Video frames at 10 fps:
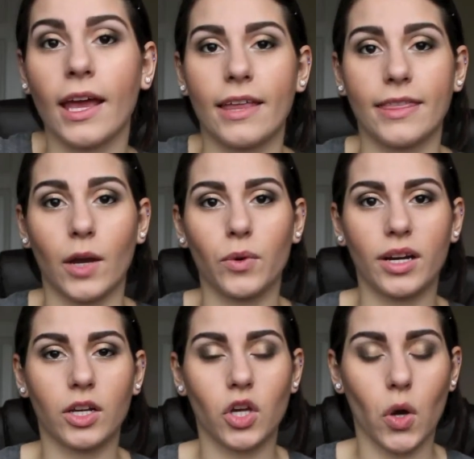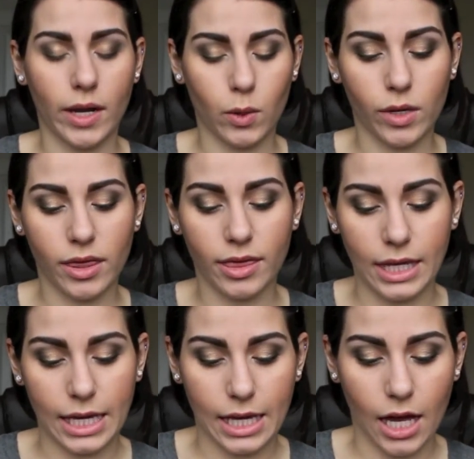And then we're going to go in with
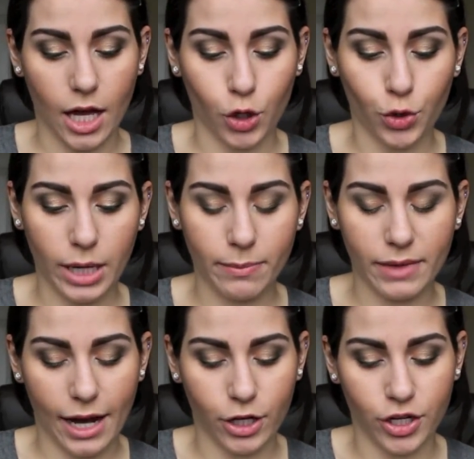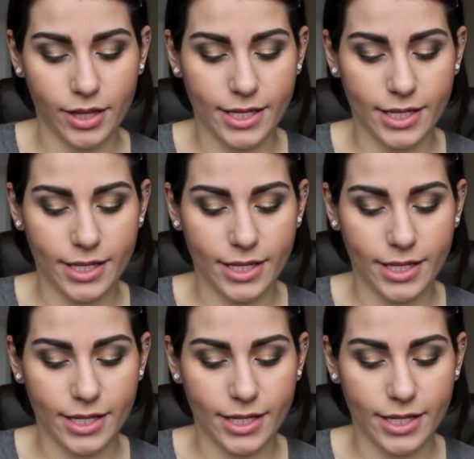the cream liner.